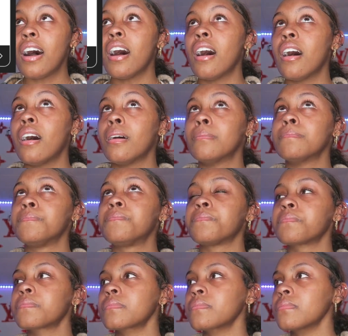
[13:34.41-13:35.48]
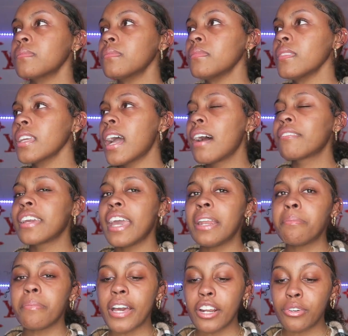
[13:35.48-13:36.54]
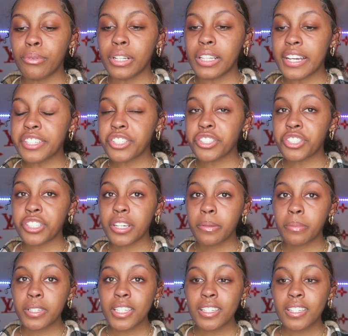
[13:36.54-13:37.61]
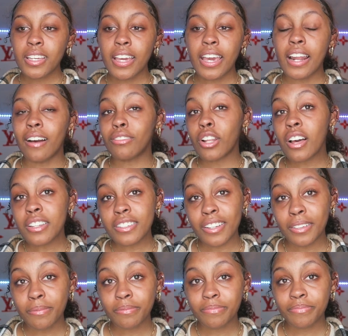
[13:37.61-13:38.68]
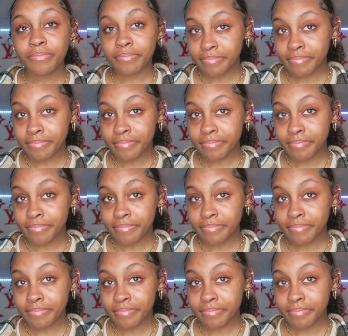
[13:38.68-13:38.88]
I've gained better relationships and I've lost some.